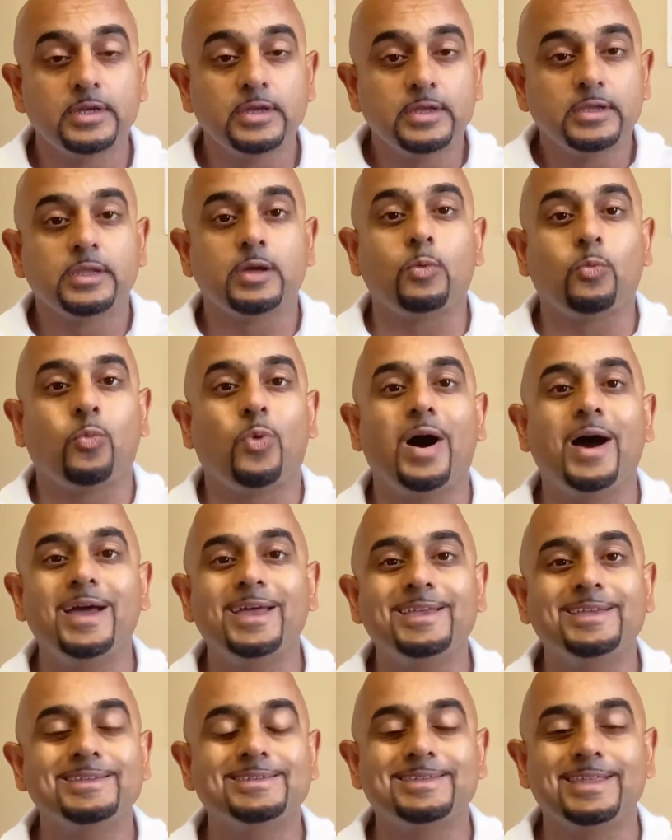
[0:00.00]
Now, why
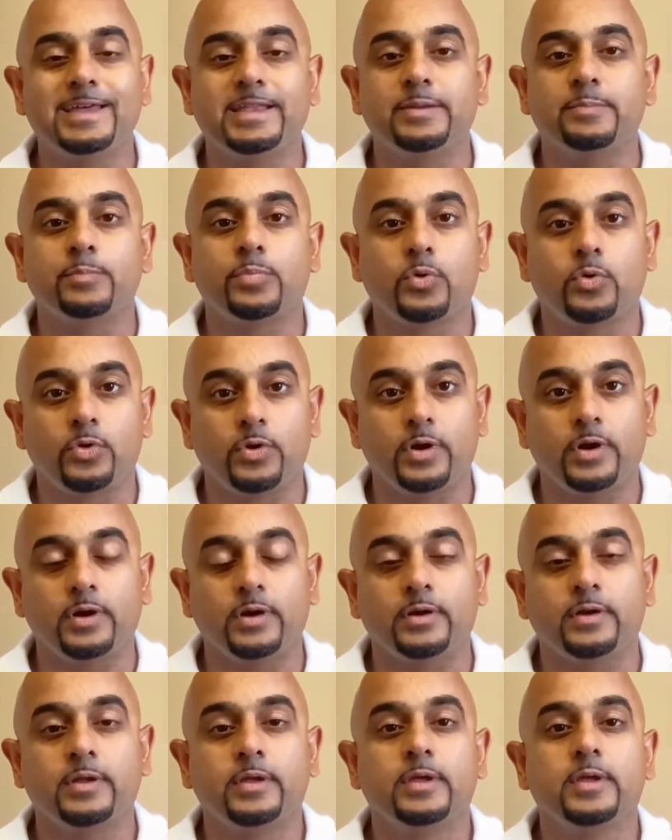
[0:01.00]
is that
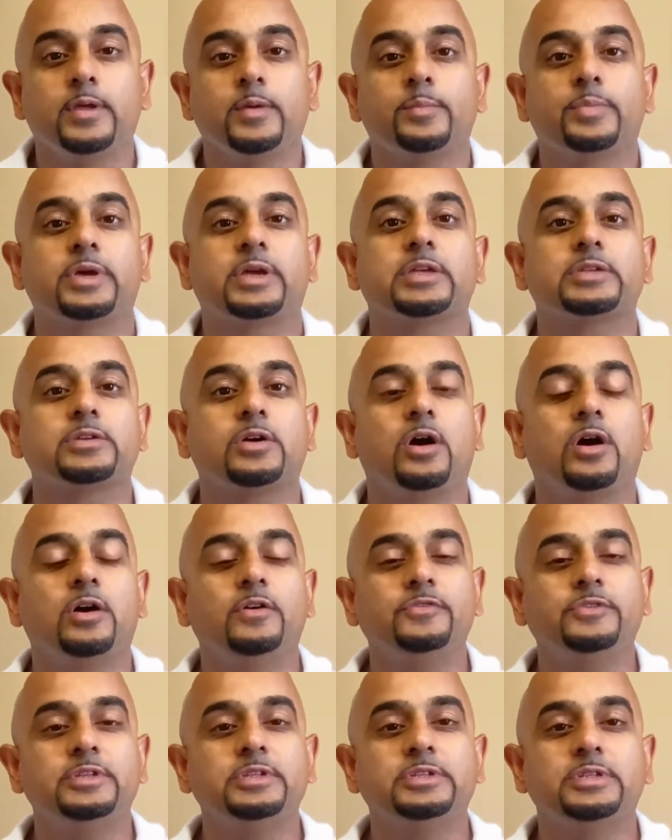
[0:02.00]
important? Because
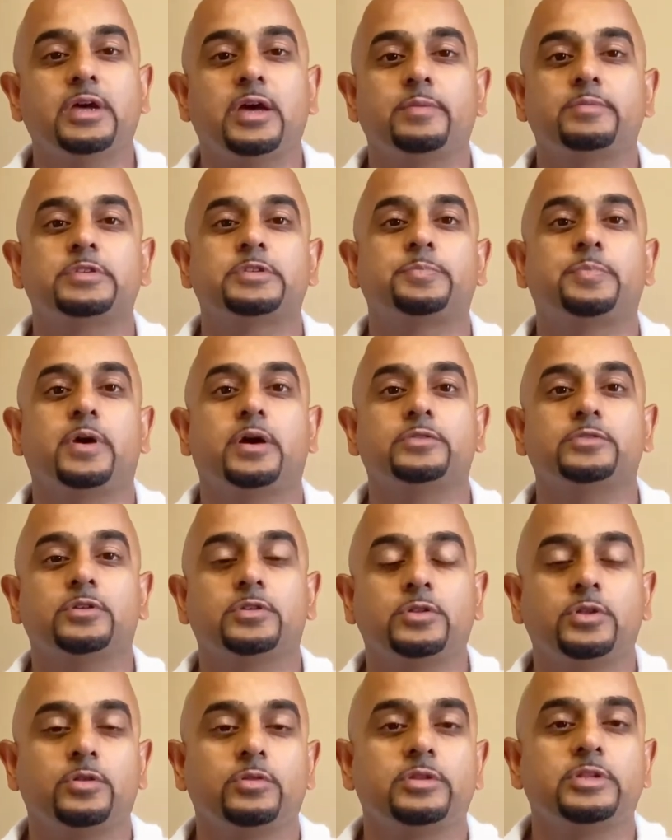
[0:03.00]
oftentimes
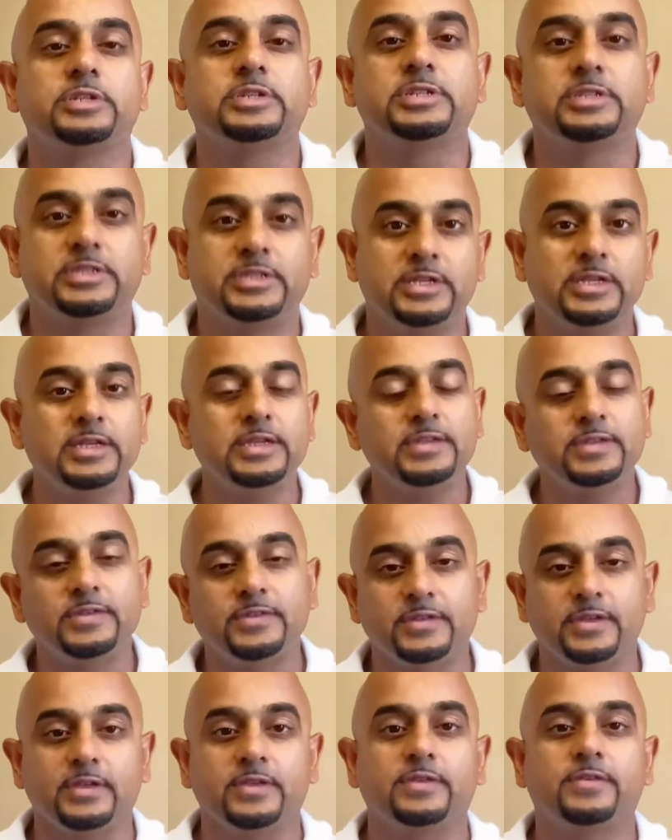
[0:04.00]

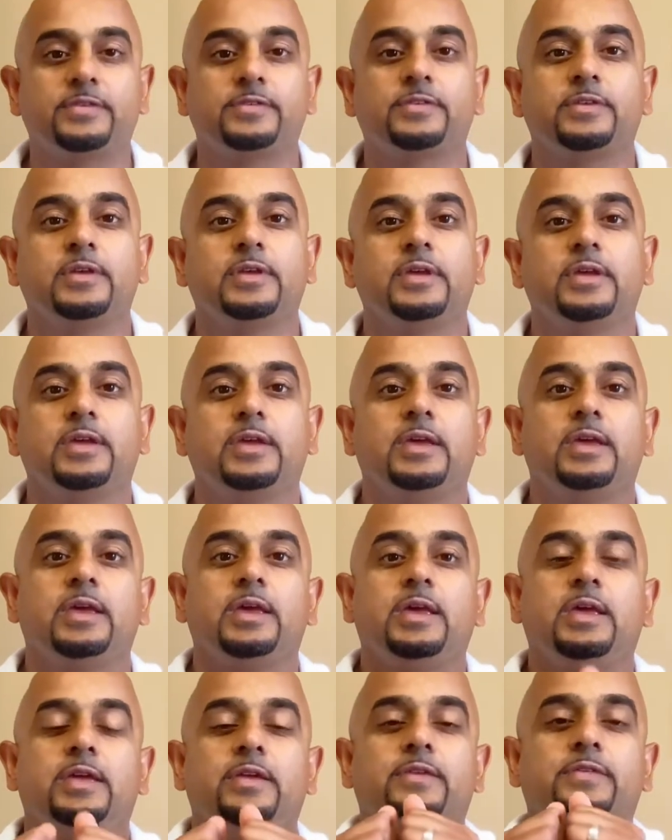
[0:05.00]
spondylolisthesis
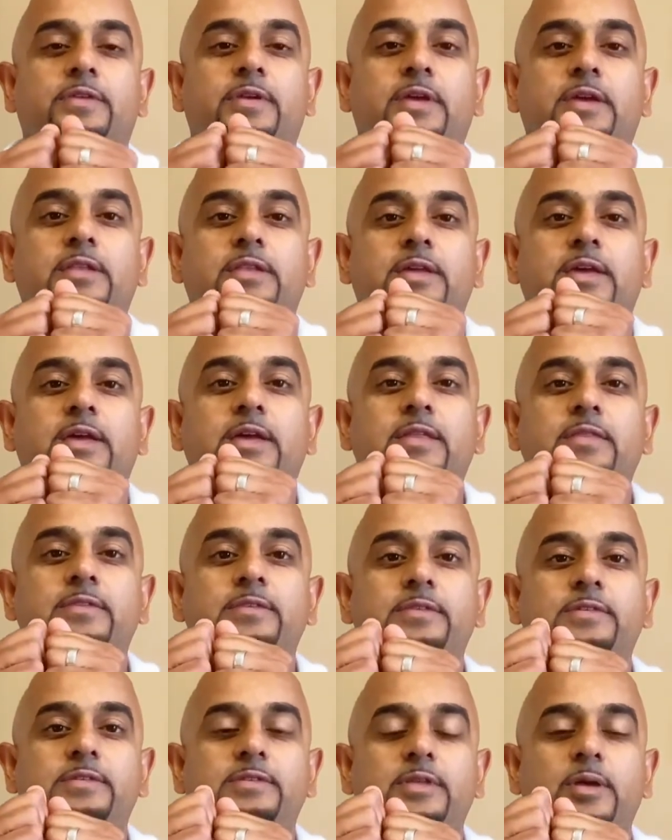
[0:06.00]
is an
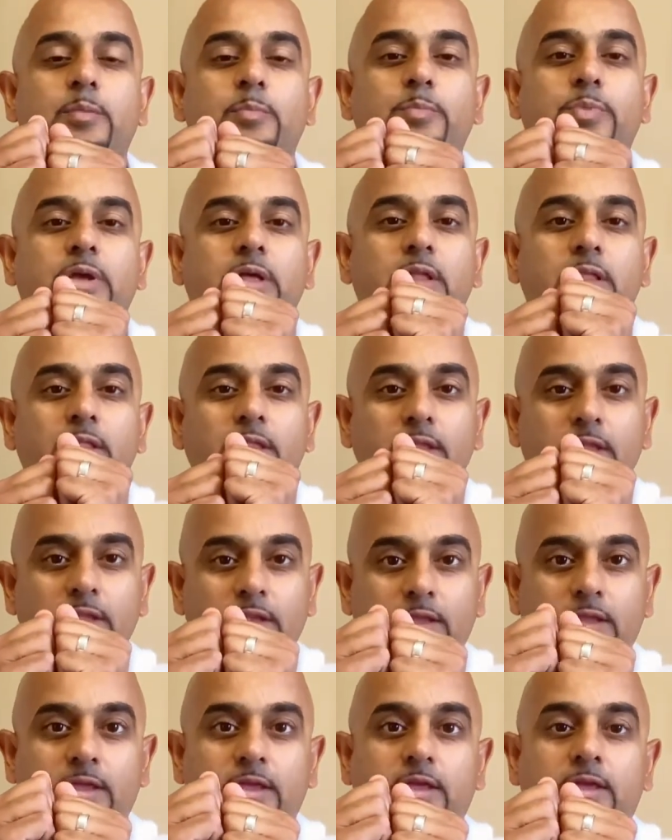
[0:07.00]

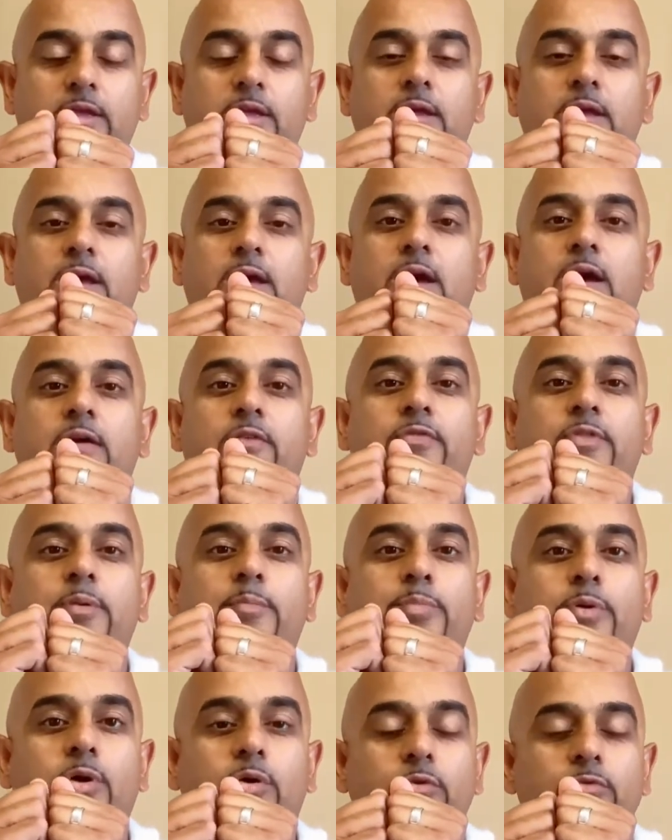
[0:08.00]
instability of the
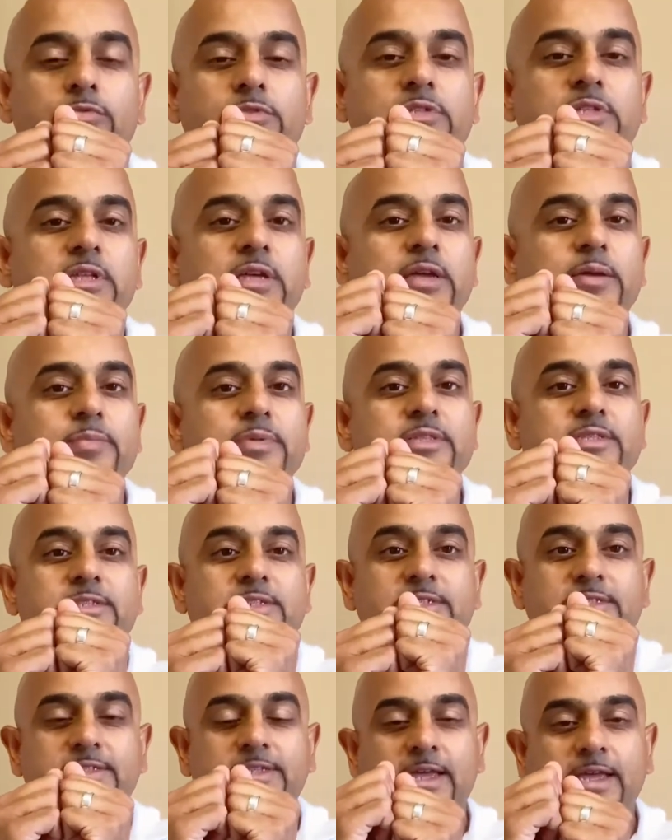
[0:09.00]
bones, ligaments,
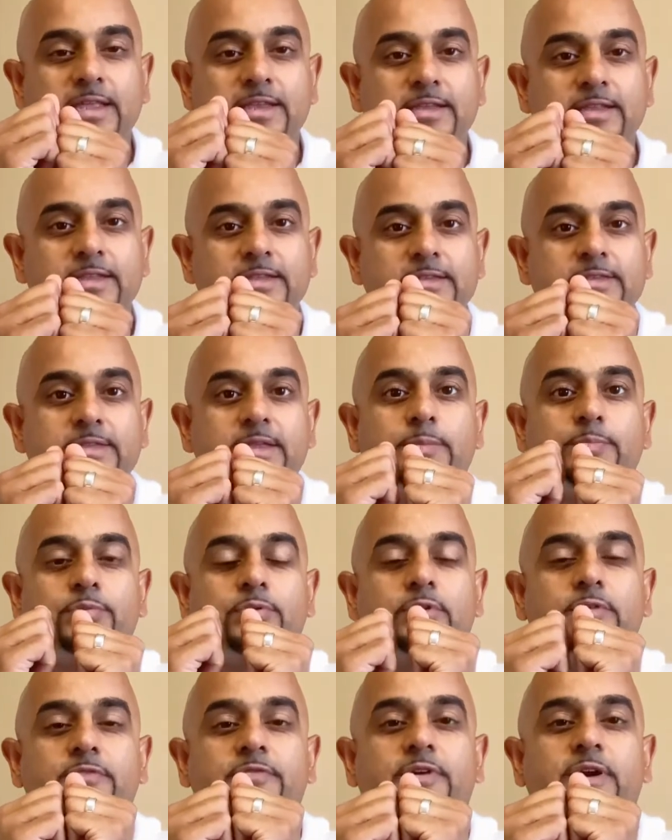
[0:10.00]
and tendons that
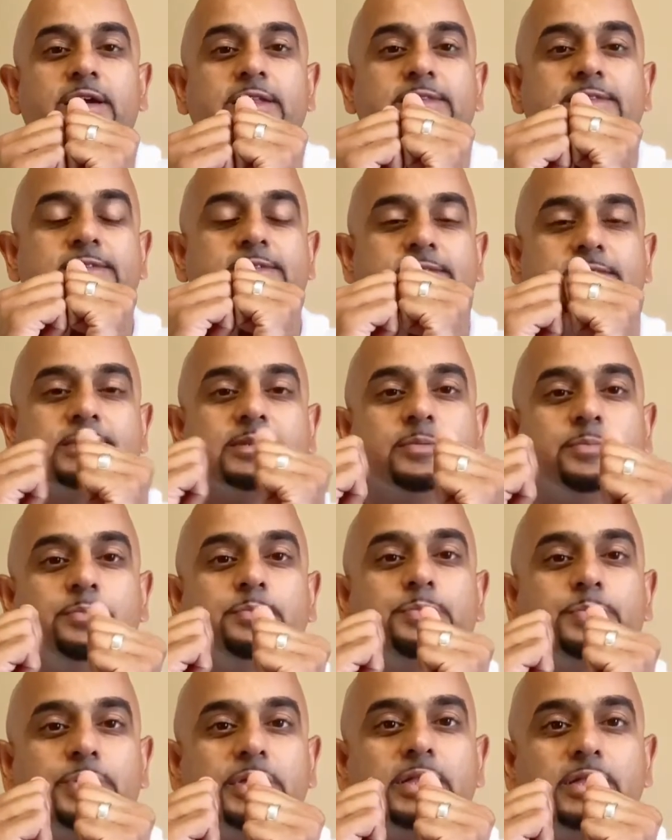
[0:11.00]
provide
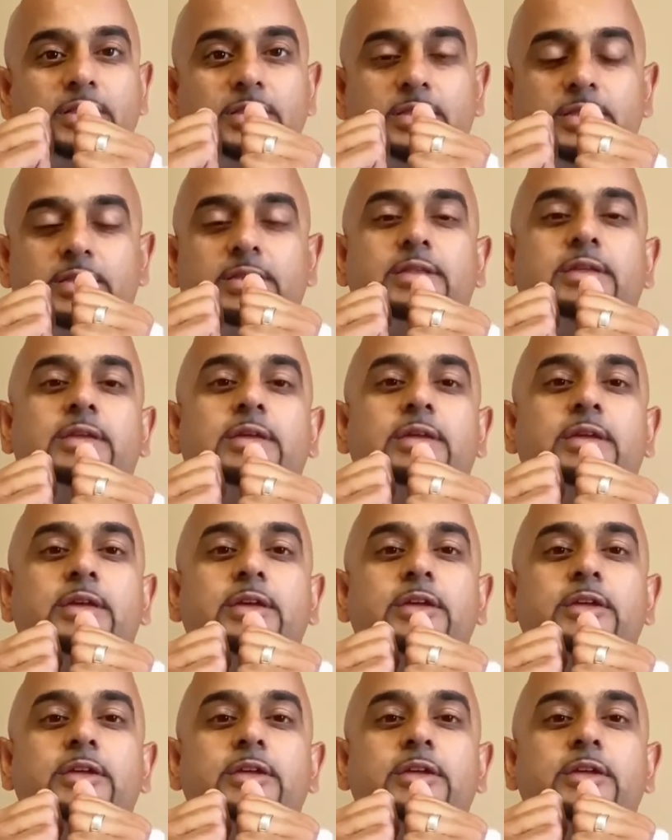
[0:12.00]
stability.